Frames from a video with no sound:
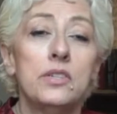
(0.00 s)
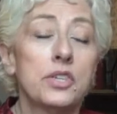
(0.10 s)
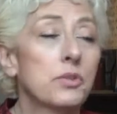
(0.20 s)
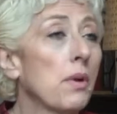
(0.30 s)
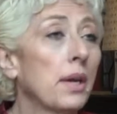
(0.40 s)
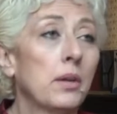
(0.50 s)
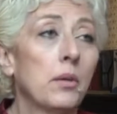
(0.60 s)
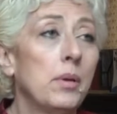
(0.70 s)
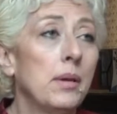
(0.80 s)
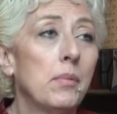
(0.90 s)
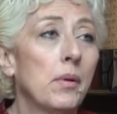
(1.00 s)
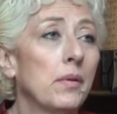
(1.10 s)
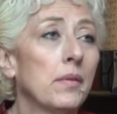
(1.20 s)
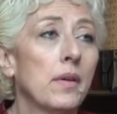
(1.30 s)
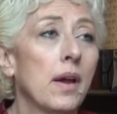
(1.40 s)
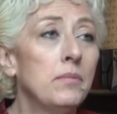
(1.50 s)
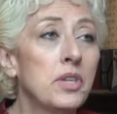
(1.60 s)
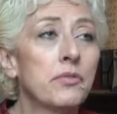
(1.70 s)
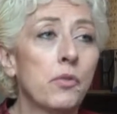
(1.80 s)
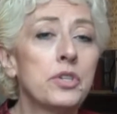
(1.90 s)
just regular people. I'm
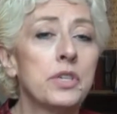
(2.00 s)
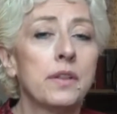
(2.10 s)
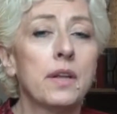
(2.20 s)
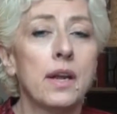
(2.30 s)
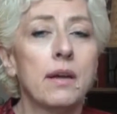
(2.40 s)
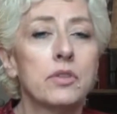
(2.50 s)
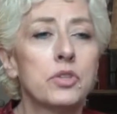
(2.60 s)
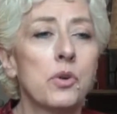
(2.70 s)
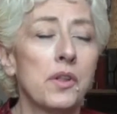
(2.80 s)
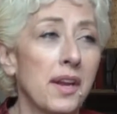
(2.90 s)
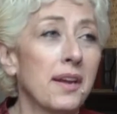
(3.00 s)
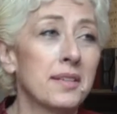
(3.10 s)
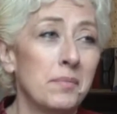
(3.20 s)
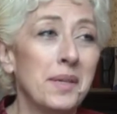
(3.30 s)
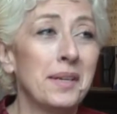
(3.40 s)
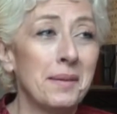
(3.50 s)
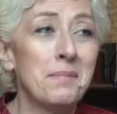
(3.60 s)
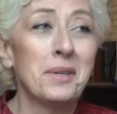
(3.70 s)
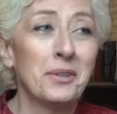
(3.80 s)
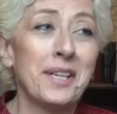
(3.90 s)
just fortunate that I have a story that has a
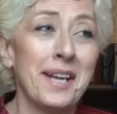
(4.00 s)
beginning, middle,